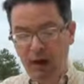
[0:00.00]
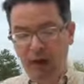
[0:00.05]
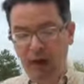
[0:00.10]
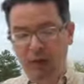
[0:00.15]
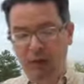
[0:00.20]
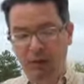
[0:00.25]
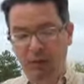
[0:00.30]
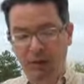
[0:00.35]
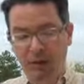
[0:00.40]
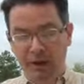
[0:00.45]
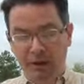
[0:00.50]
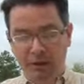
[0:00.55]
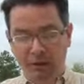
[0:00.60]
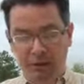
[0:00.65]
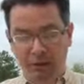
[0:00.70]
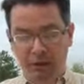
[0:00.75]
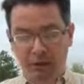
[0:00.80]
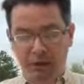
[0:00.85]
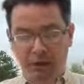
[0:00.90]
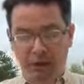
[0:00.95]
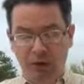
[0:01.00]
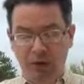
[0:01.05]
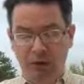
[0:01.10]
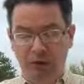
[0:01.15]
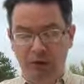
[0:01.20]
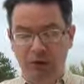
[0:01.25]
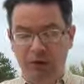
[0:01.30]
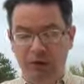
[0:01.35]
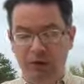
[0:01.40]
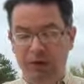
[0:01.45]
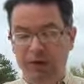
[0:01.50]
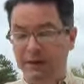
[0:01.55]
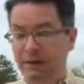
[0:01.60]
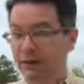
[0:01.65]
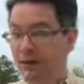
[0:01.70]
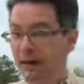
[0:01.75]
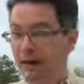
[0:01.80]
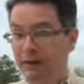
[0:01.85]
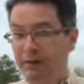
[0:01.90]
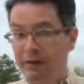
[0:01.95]
And now, Benito del Norte tuna
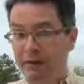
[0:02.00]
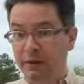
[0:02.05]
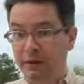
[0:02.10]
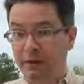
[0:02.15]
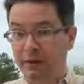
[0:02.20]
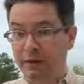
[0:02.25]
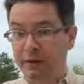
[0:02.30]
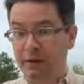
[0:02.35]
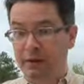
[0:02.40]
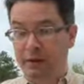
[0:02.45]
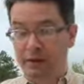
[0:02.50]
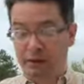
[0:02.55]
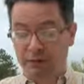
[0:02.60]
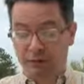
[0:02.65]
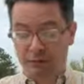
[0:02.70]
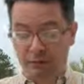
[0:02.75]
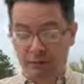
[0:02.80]
is not ventresca.